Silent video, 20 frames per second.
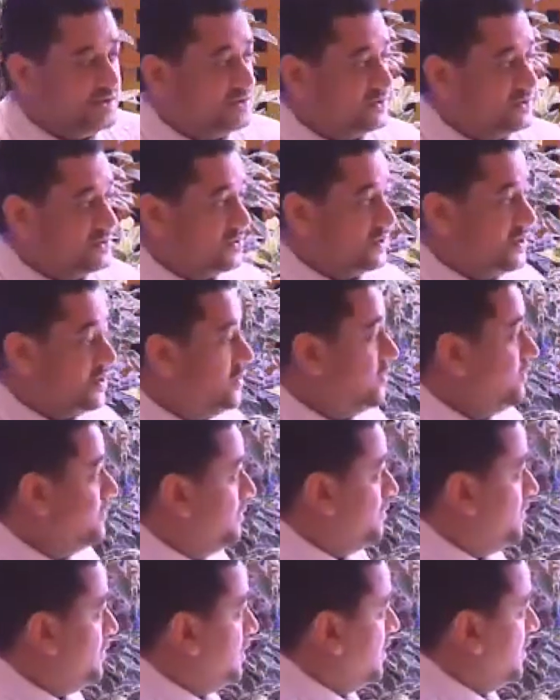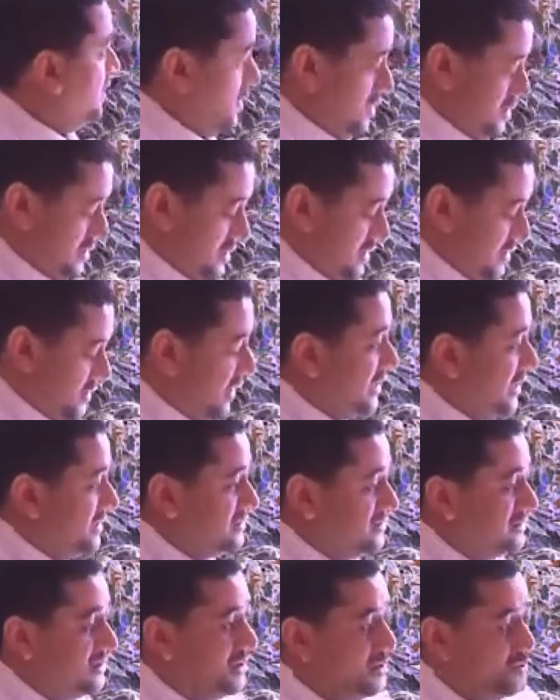So
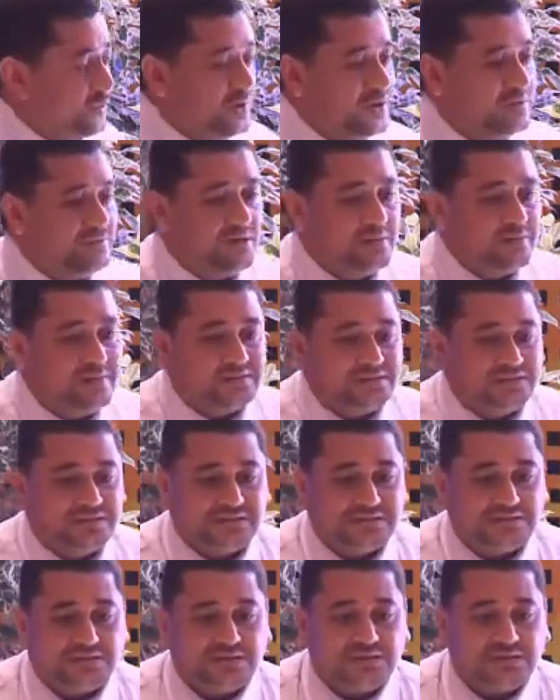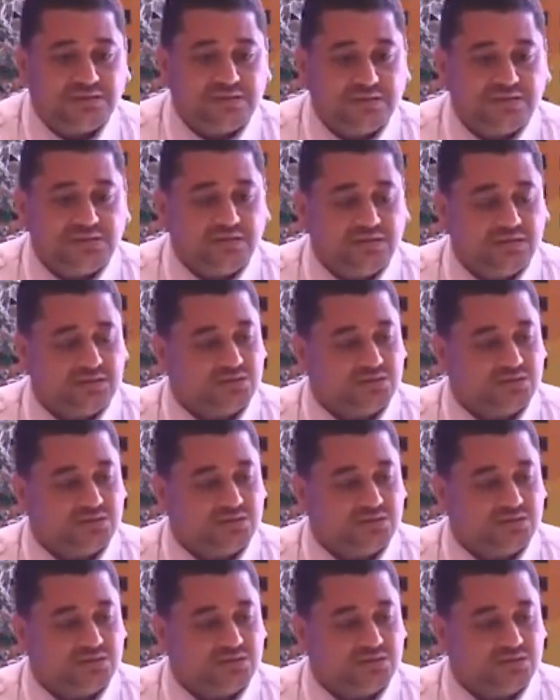right now we implement this technique